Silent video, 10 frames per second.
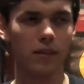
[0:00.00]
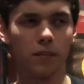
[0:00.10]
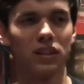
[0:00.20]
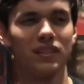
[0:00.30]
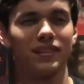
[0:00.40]

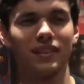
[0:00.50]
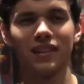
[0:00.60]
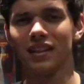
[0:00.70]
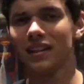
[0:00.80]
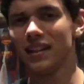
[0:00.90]
but
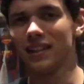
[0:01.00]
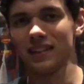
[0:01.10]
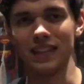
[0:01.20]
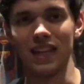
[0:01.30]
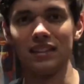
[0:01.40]

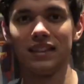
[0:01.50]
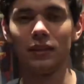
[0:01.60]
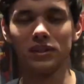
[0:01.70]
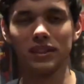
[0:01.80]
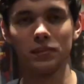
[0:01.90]
yeah, he
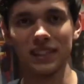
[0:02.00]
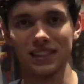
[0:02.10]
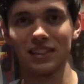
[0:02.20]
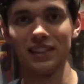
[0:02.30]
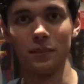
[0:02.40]
was
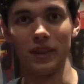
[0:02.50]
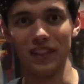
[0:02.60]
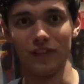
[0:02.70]
basically the main